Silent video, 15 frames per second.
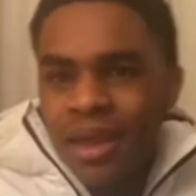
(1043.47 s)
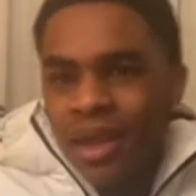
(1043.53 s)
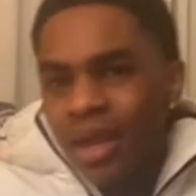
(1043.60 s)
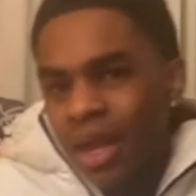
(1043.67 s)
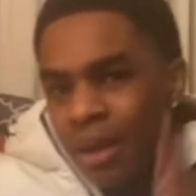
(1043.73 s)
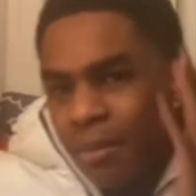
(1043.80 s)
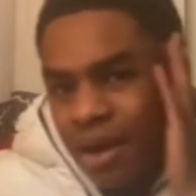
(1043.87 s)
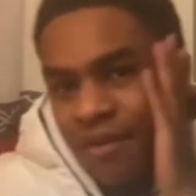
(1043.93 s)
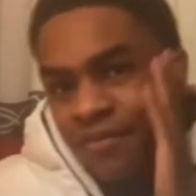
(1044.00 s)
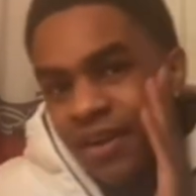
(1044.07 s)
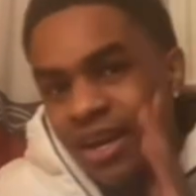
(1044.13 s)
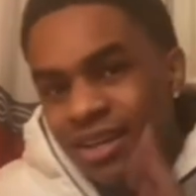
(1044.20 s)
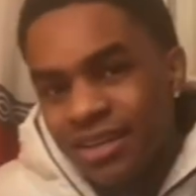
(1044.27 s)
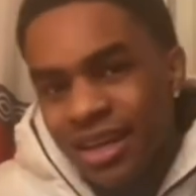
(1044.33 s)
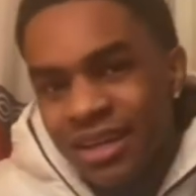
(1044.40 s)
in my
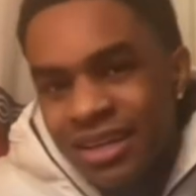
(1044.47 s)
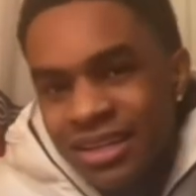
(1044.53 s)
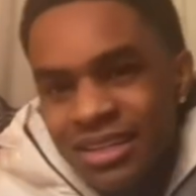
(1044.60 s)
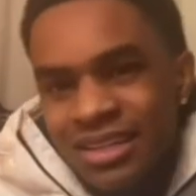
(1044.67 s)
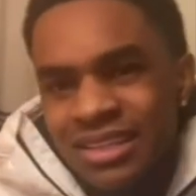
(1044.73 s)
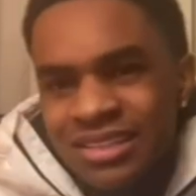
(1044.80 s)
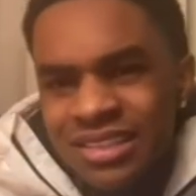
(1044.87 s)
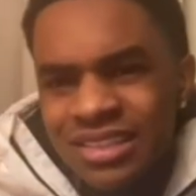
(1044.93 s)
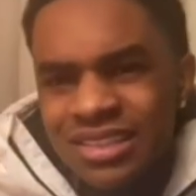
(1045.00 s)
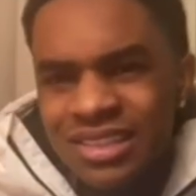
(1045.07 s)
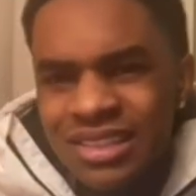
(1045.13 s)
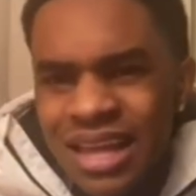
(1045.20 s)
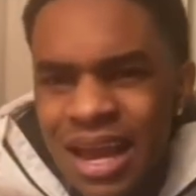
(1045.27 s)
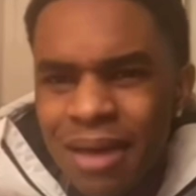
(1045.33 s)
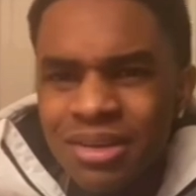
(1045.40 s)
face. Like these niggas just
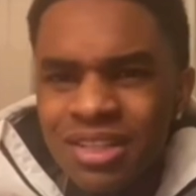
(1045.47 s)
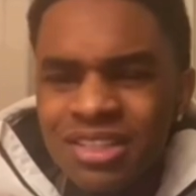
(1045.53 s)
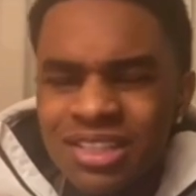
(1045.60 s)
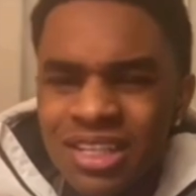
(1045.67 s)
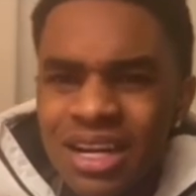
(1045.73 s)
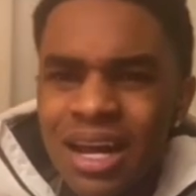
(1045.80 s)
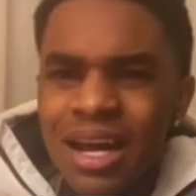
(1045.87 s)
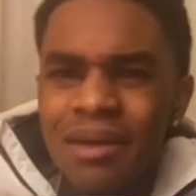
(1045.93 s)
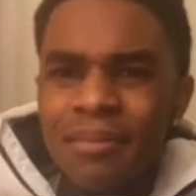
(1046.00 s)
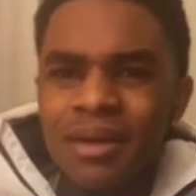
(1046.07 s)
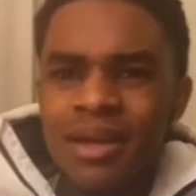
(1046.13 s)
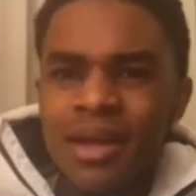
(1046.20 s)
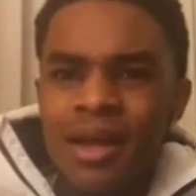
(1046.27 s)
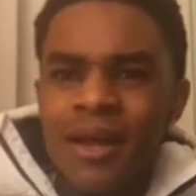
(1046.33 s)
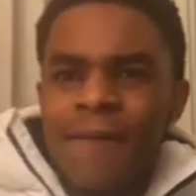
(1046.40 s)
stabbed the shit out of me.
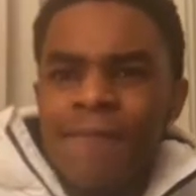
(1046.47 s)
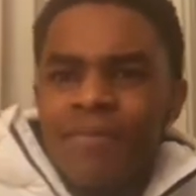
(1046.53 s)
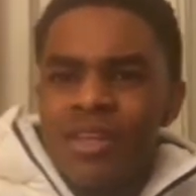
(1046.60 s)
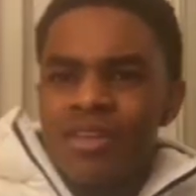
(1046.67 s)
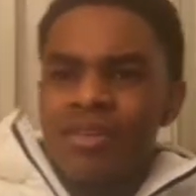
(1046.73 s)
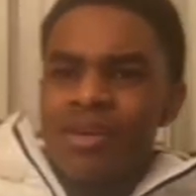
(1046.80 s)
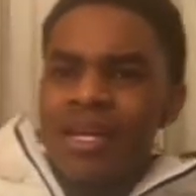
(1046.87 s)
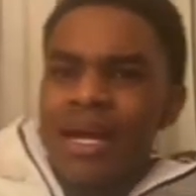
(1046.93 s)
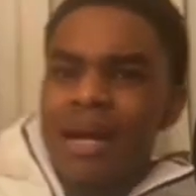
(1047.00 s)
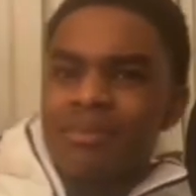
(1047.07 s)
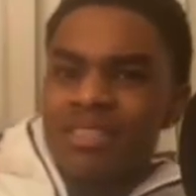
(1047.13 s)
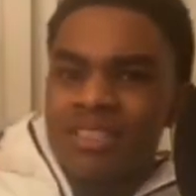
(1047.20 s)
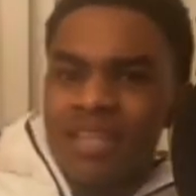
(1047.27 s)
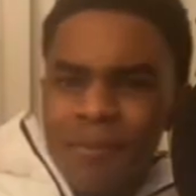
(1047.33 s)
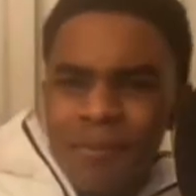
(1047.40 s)
So nigga, I'm
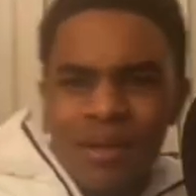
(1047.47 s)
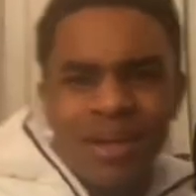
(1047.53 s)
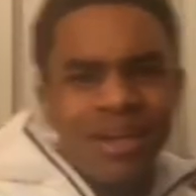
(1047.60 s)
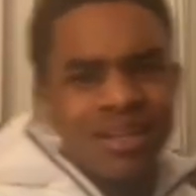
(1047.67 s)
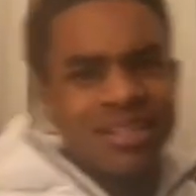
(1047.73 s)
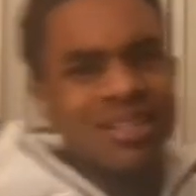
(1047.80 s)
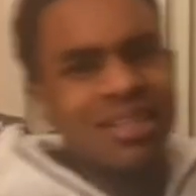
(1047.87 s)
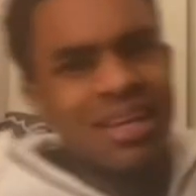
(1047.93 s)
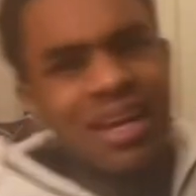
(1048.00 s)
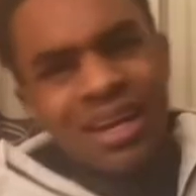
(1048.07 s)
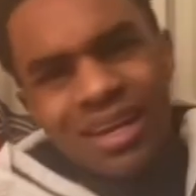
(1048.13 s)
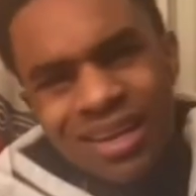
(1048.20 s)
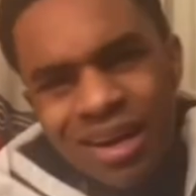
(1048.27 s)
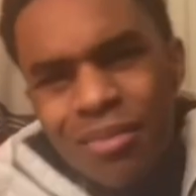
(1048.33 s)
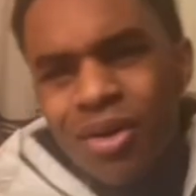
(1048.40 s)
stumbling and shit. Like,
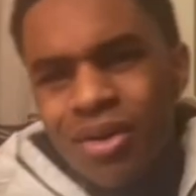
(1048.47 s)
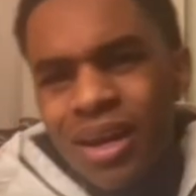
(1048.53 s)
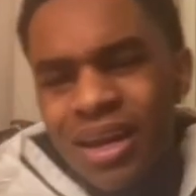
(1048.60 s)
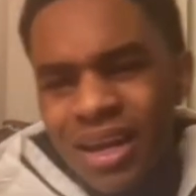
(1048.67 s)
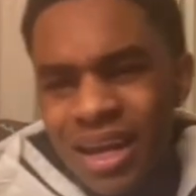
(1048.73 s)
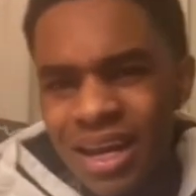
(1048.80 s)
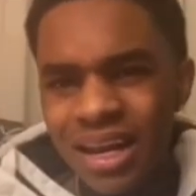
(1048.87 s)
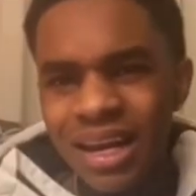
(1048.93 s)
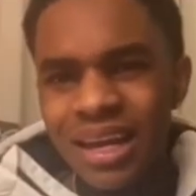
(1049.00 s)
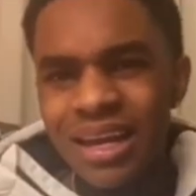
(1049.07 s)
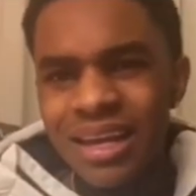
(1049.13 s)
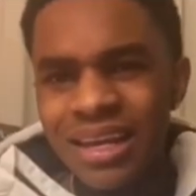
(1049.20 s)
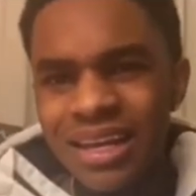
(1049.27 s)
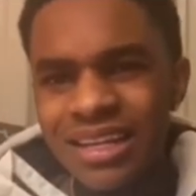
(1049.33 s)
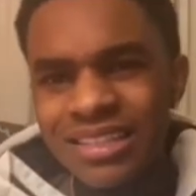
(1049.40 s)
come on, like any nigga
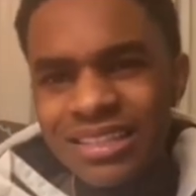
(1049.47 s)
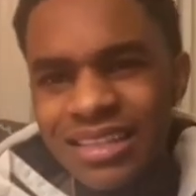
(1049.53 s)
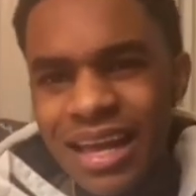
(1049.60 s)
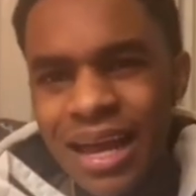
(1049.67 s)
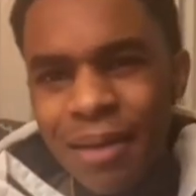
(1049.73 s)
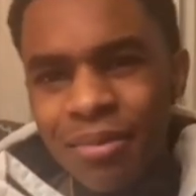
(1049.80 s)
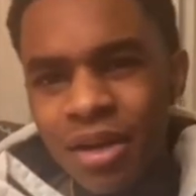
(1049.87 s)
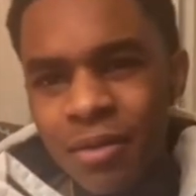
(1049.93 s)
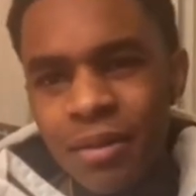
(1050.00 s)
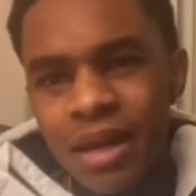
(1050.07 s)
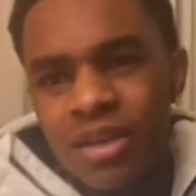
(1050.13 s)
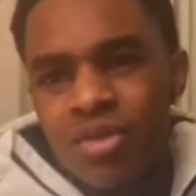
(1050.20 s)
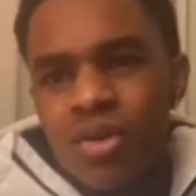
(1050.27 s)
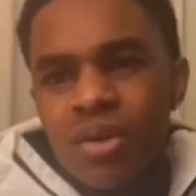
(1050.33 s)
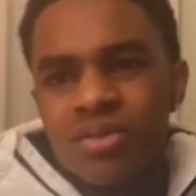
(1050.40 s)
getting stabbed up, like
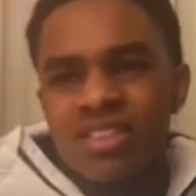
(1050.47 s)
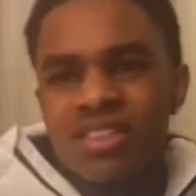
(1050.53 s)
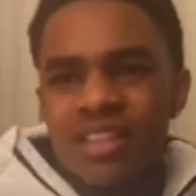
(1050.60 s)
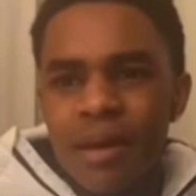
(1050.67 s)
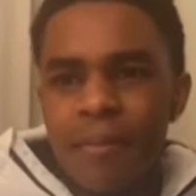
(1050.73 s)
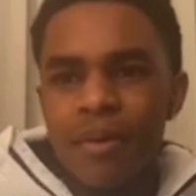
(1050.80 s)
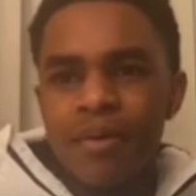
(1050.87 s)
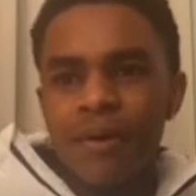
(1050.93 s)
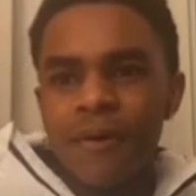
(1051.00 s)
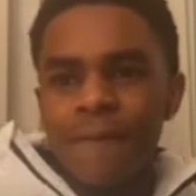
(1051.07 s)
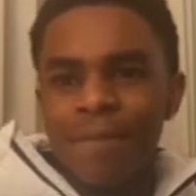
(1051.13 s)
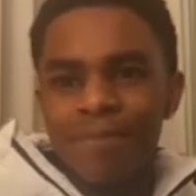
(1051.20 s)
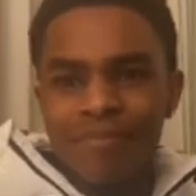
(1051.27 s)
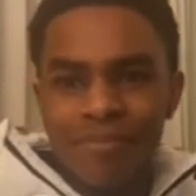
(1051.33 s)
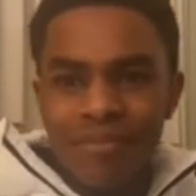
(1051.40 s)
you gonna stumble.
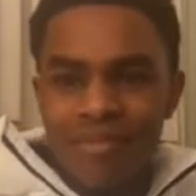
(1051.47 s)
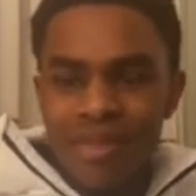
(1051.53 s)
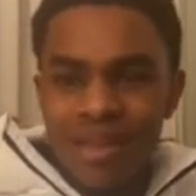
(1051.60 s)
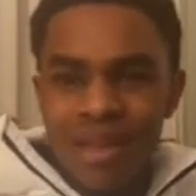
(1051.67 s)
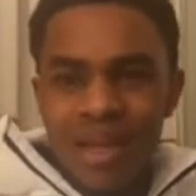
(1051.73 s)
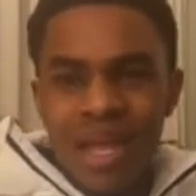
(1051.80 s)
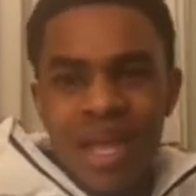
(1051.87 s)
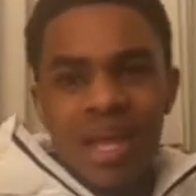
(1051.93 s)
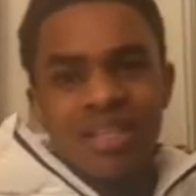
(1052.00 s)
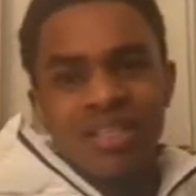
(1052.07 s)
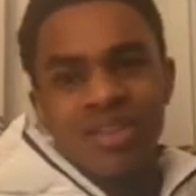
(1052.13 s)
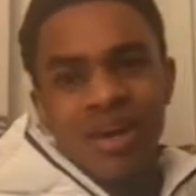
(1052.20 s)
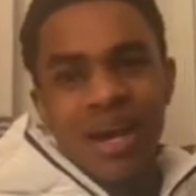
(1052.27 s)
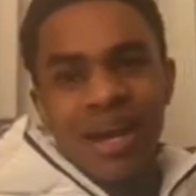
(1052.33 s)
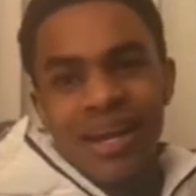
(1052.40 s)
So
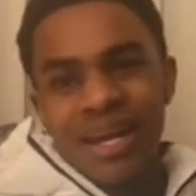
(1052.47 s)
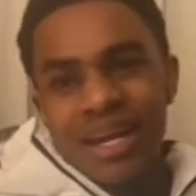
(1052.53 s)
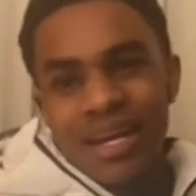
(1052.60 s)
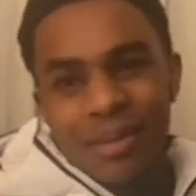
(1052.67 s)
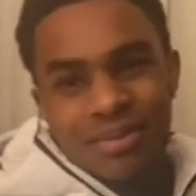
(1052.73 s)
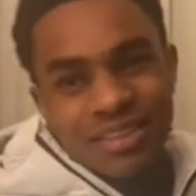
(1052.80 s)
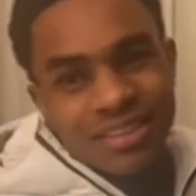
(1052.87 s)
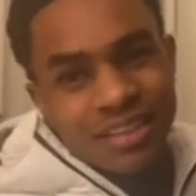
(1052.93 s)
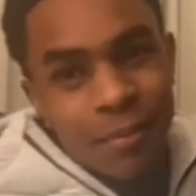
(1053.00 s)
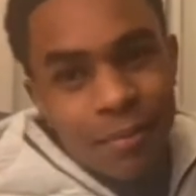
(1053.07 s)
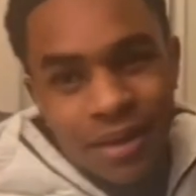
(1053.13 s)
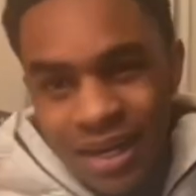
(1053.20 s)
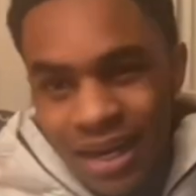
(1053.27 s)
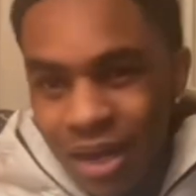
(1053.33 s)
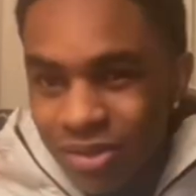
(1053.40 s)
I end up
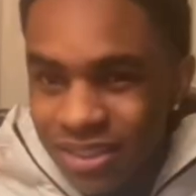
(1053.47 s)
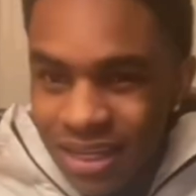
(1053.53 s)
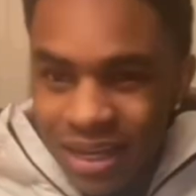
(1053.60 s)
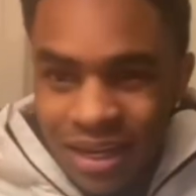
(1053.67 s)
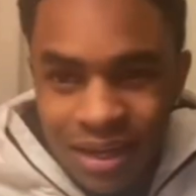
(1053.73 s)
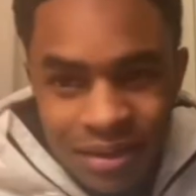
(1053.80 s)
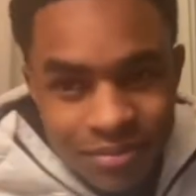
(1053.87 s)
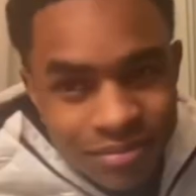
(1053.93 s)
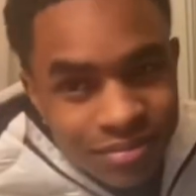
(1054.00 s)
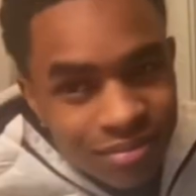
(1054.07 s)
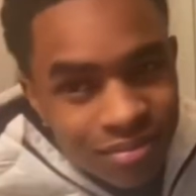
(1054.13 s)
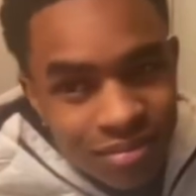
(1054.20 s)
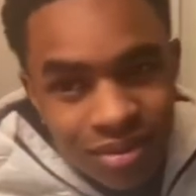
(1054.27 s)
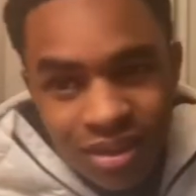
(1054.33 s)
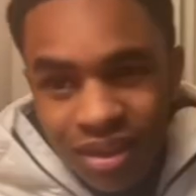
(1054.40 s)
stumbling outside.
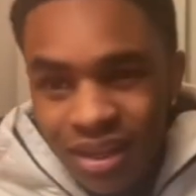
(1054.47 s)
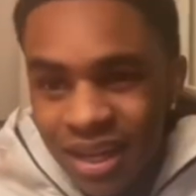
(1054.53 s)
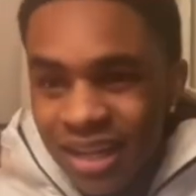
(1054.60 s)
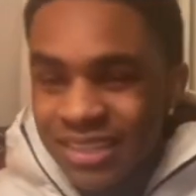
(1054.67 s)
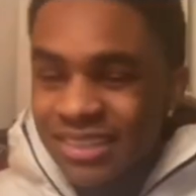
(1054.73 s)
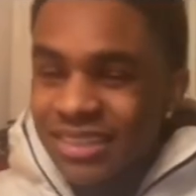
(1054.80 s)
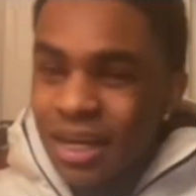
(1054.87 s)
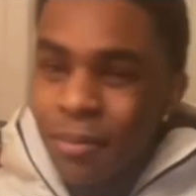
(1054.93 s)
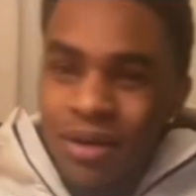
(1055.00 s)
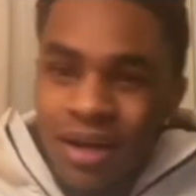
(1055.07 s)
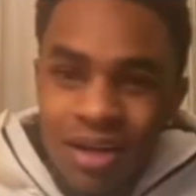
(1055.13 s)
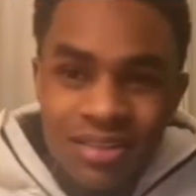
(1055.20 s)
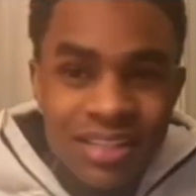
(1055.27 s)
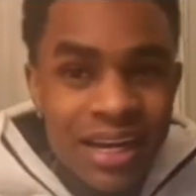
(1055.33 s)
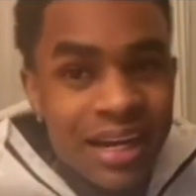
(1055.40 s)
I stumbled
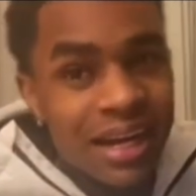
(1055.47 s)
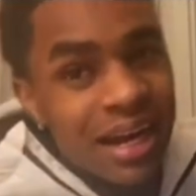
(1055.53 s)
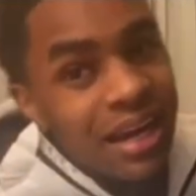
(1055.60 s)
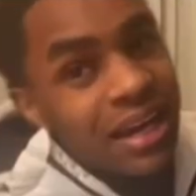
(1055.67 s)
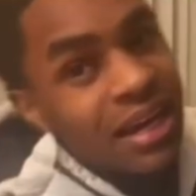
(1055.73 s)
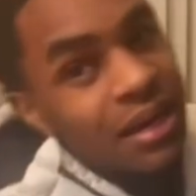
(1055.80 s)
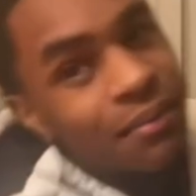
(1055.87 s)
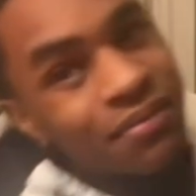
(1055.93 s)
outside and I end up